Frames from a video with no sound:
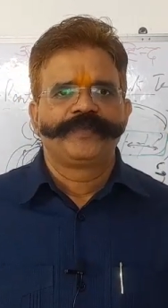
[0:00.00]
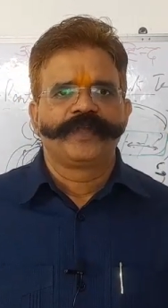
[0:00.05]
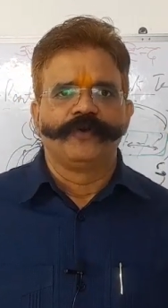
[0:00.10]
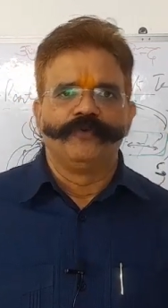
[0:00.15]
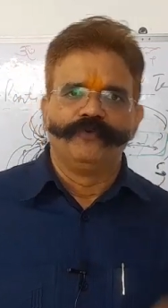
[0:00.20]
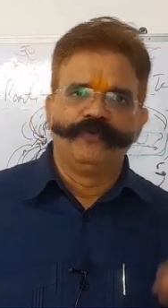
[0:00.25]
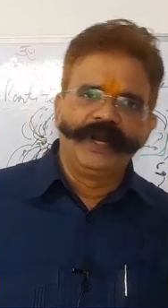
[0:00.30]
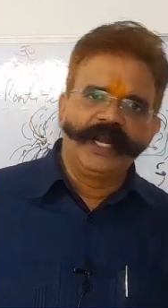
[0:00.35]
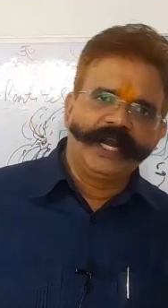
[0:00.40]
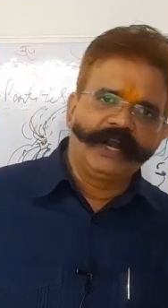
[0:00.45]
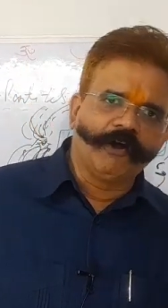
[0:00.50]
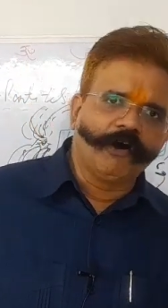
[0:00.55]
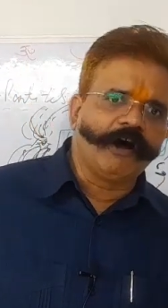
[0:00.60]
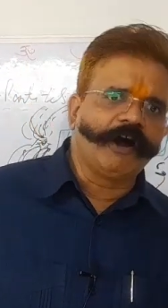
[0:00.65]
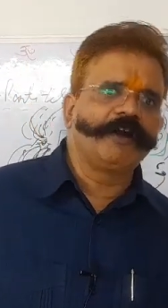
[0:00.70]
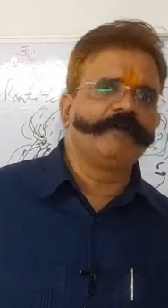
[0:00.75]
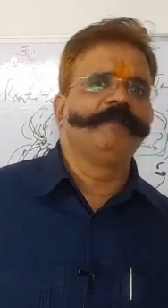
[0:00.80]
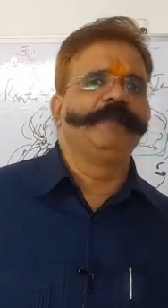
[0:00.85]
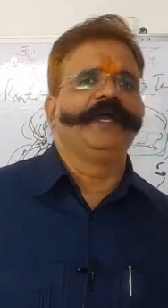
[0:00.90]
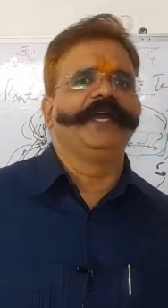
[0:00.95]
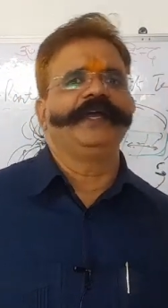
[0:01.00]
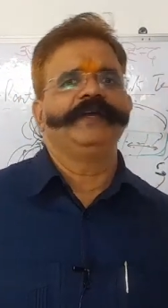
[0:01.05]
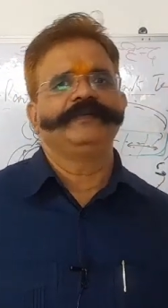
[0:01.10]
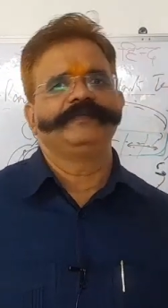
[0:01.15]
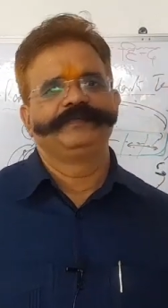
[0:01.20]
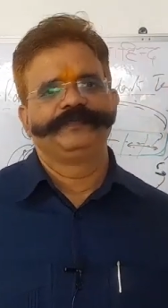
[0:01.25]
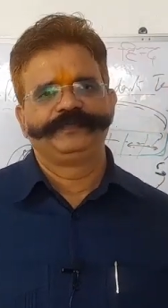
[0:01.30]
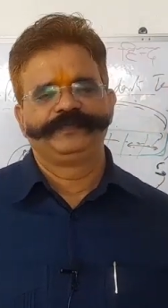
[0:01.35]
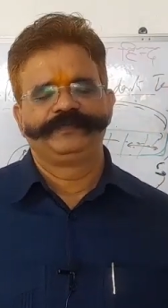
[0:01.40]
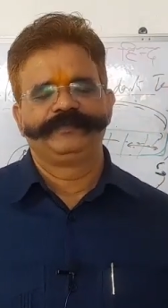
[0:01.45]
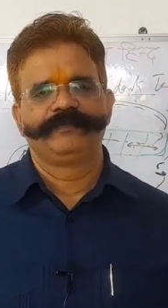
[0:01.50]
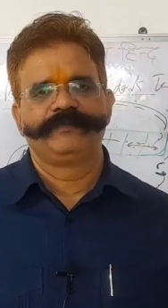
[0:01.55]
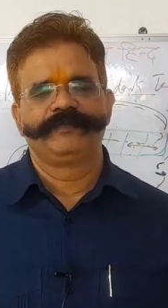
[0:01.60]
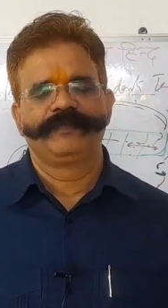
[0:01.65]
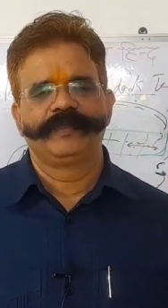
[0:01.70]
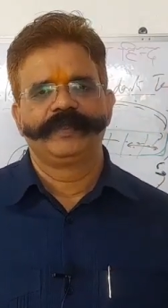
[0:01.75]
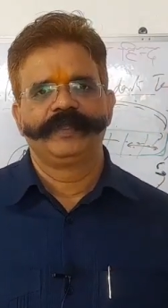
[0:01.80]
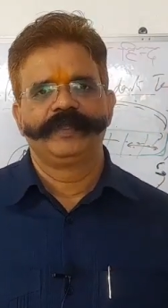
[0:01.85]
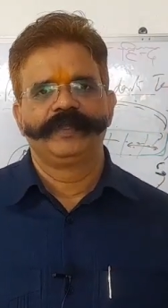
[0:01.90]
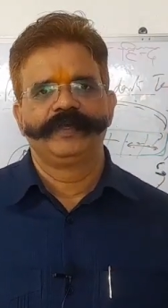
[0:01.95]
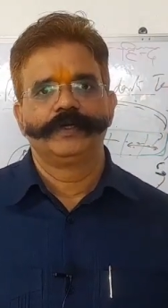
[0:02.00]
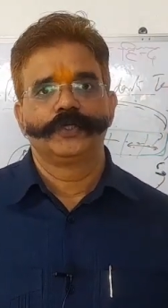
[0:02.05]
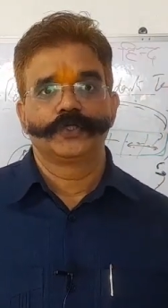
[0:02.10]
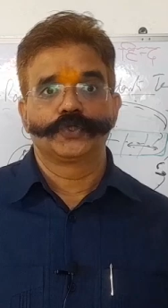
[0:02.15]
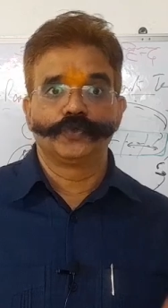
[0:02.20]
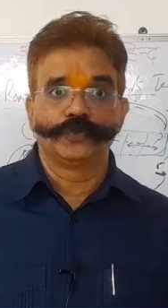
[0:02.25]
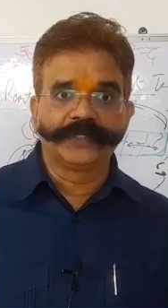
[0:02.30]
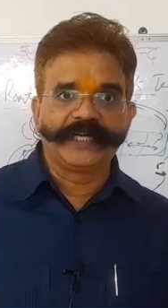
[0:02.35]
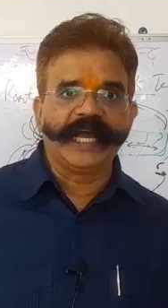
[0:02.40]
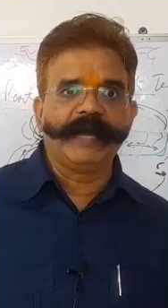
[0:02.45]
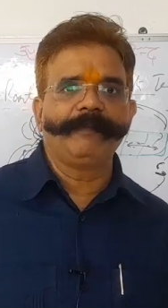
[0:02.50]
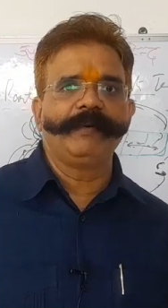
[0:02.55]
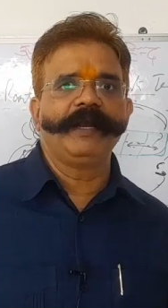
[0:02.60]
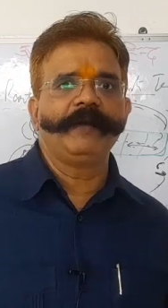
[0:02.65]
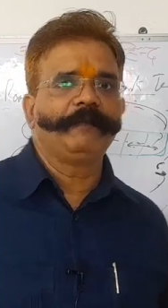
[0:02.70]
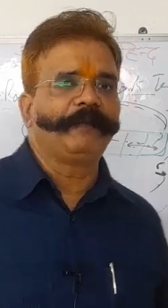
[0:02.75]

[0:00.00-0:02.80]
will not be suitable